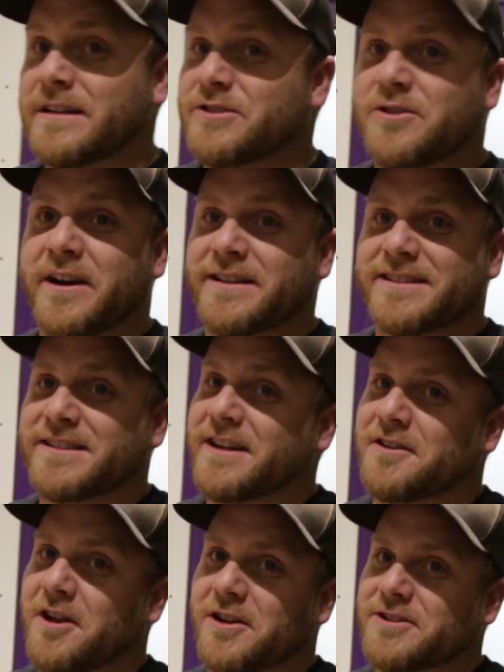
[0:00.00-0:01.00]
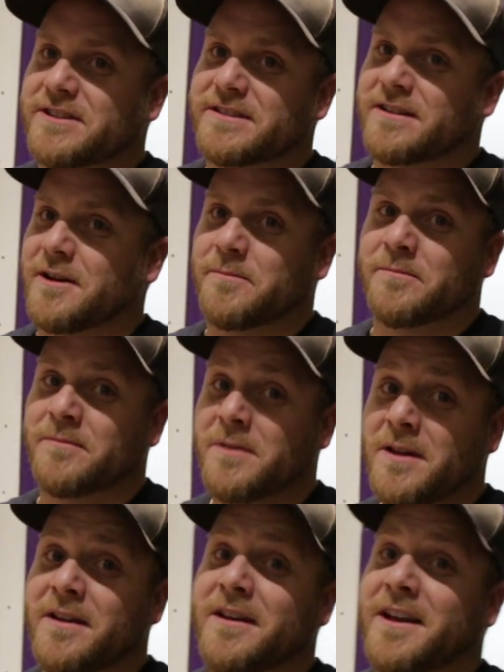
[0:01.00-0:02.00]
It's crazy. Technology has come
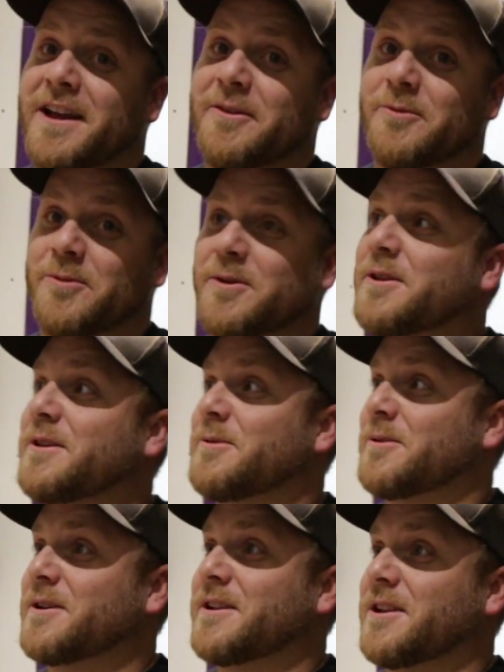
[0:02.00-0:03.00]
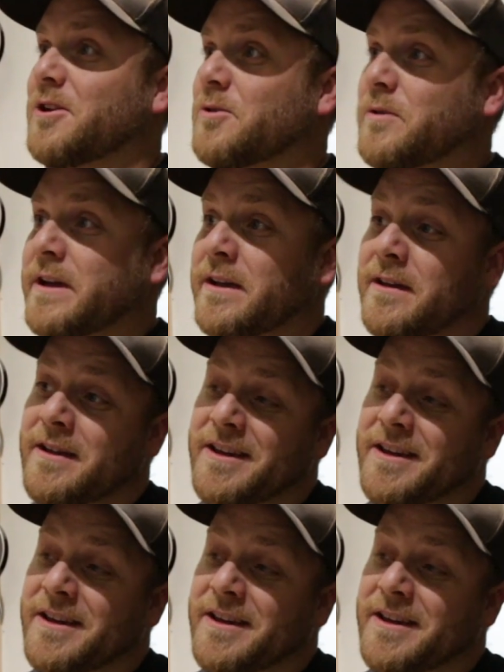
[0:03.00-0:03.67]
a really, really long way.